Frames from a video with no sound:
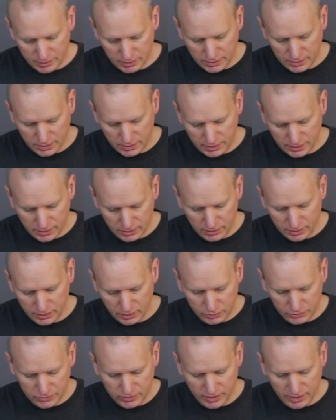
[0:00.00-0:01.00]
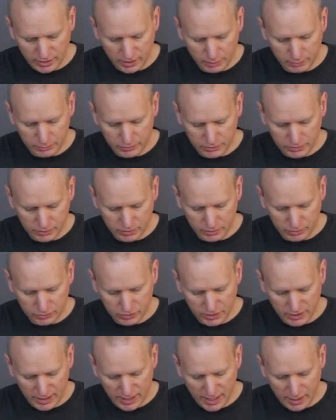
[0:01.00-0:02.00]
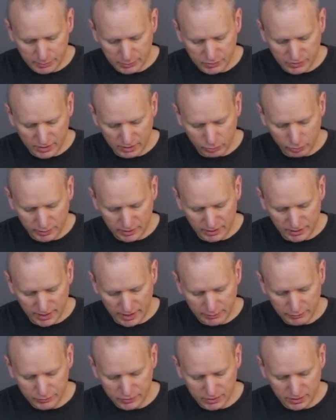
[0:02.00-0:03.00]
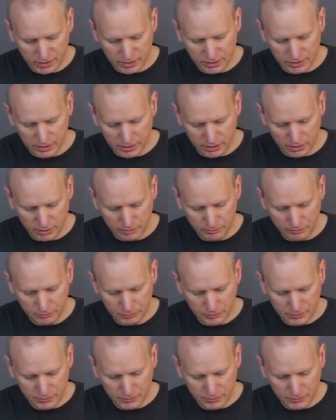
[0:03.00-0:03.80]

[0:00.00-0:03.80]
getting into those dams, those gaps that we left in there.